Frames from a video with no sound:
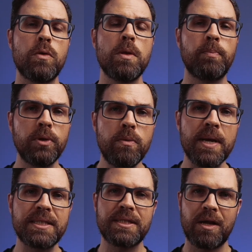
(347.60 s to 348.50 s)
the blue
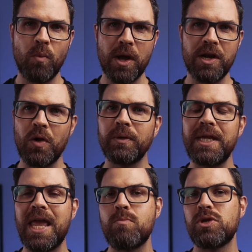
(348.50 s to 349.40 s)
my son wanted
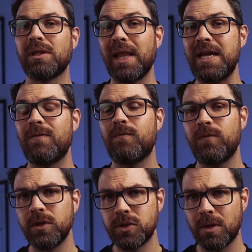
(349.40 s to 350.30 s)
only came with light
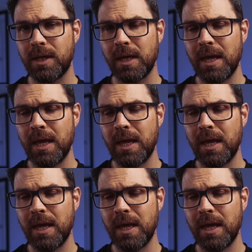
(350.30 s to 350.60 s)
filtering.